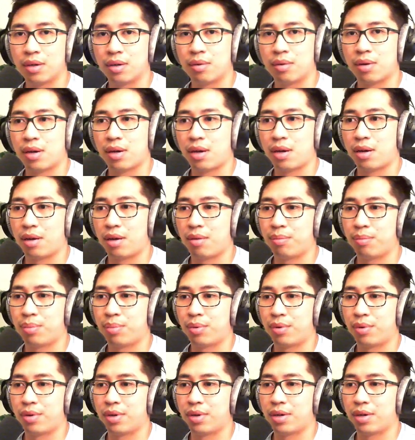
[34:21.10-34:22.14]

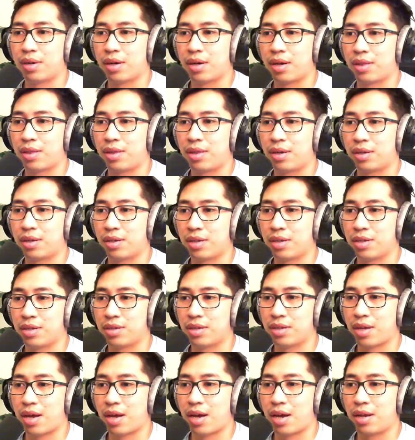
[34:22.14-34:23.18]
important, I think, is
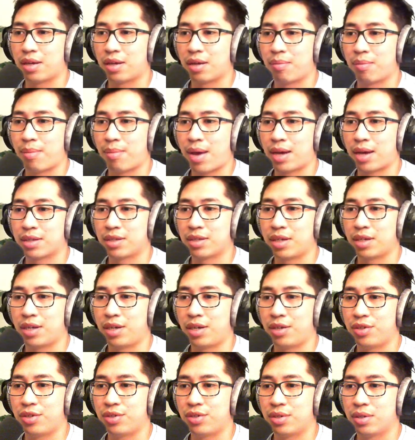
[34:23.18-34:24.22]
adding a max
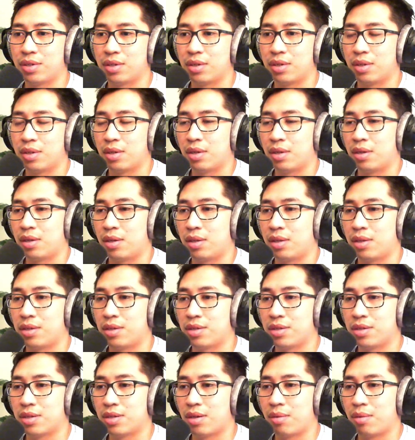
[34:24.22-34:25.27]
age. This
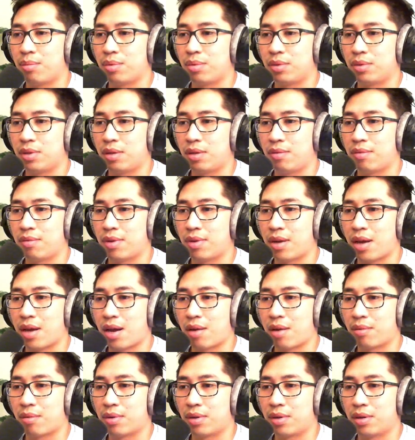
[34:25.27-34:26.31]
is, I believe, an
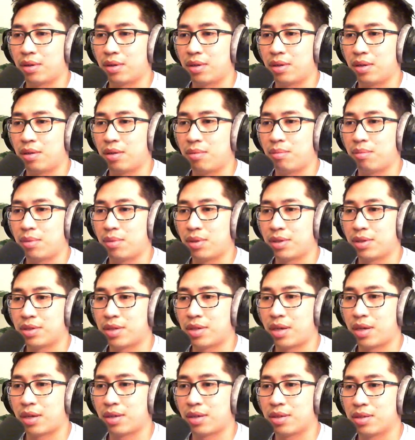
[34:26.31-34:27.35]
hour in
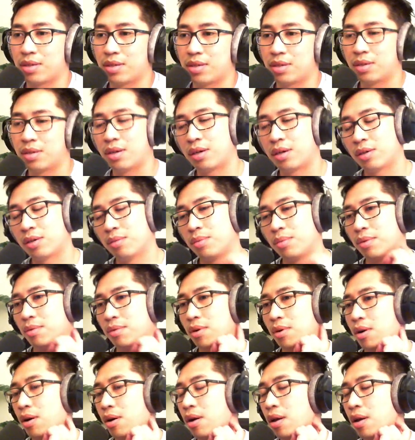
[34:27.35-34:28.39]
milliseconds. I could be
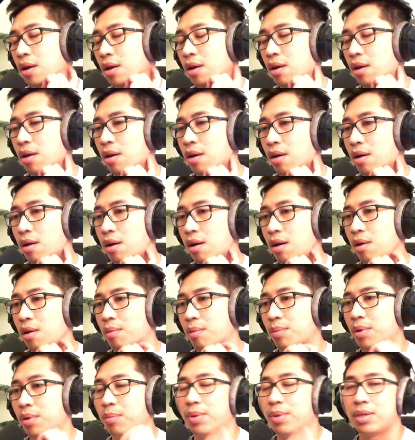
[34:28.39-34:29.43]
wrong.
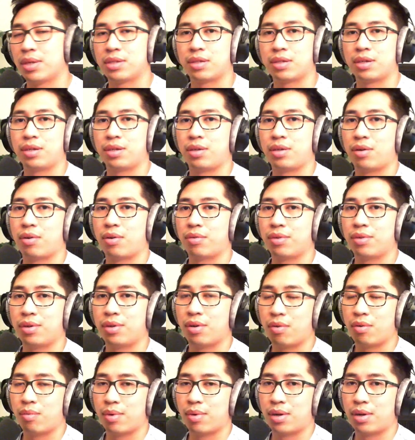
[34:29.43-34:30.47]
But basically, you
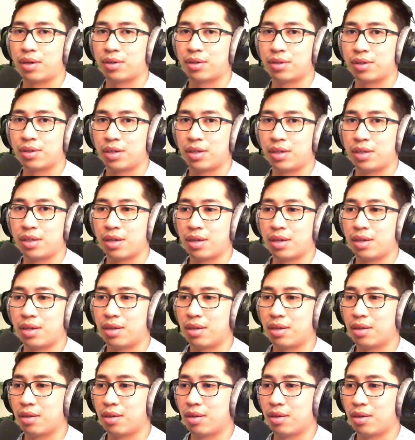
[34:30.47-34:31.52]
don't want a cookie that
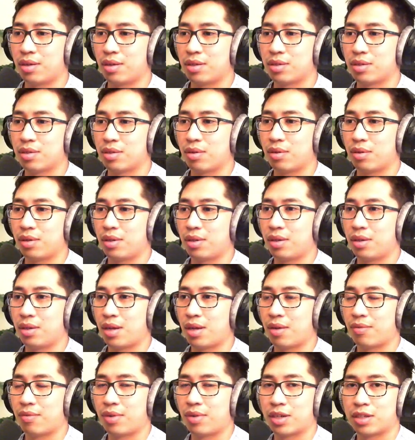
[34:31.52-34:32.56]
is
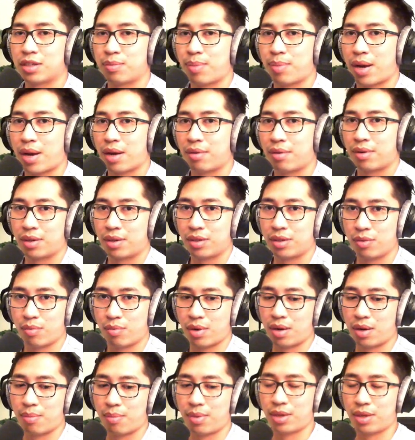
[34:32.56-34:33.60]
never expiring. You
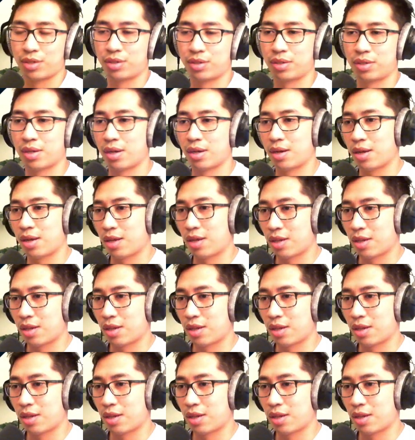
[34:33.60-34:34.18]
want to make sure that it